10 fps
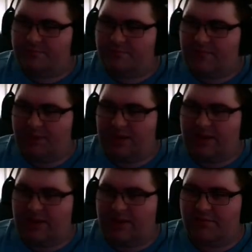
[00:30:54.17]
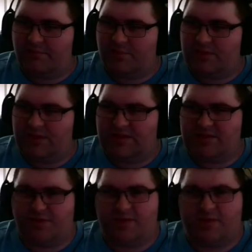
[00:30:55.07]
Yeah, Megla had a really nice
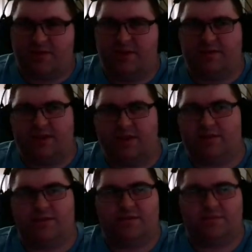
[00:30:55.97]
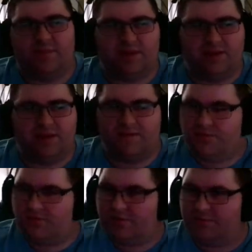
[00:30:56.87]
record the other day too. Megla,
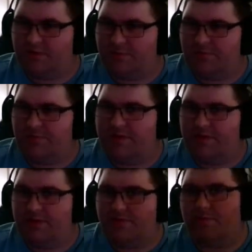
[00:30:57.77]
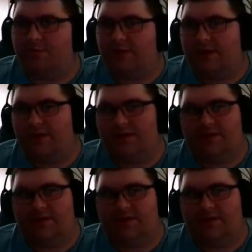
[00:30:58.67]
even you put up a video for it, right?